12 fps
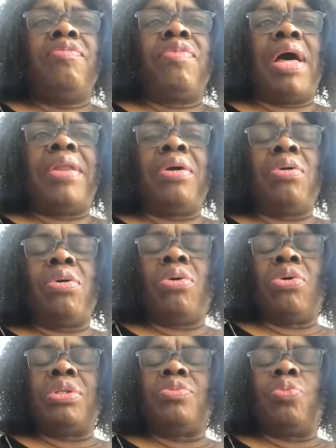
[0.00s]
Father
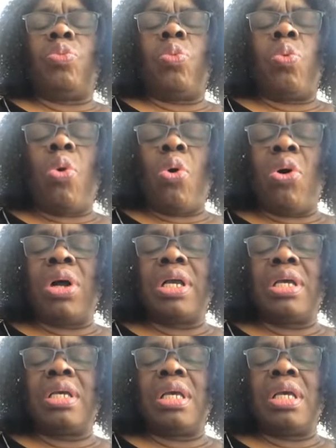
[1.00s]
God, walk
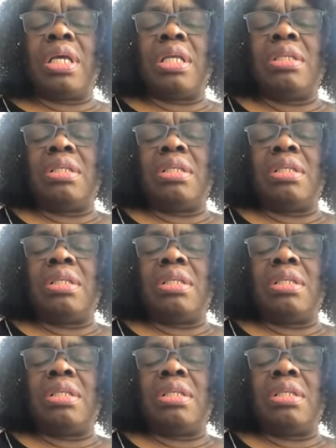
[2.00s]
in